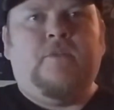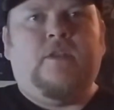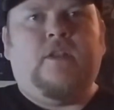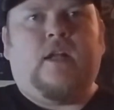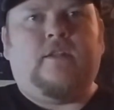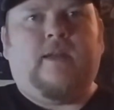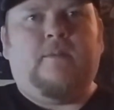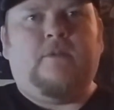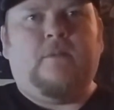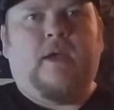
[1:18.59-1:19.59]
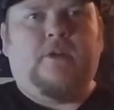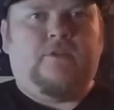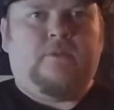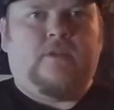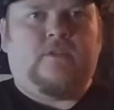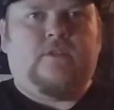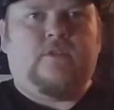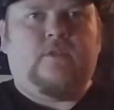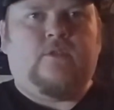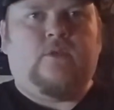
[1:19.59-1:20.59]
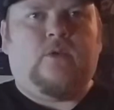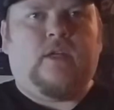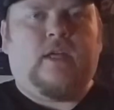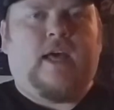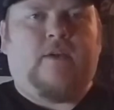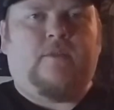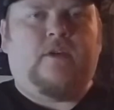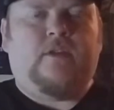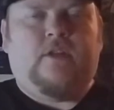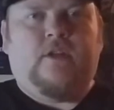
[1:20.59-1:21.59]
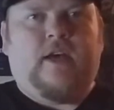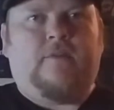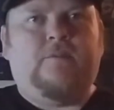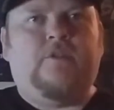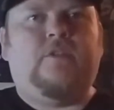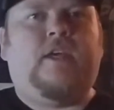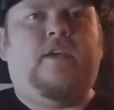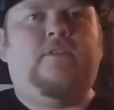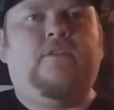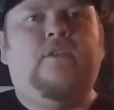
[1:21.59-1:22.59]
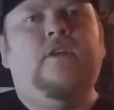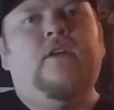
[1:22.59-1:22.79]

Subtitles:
a lot of times the manual's missing, so it's cool to have have them just in case.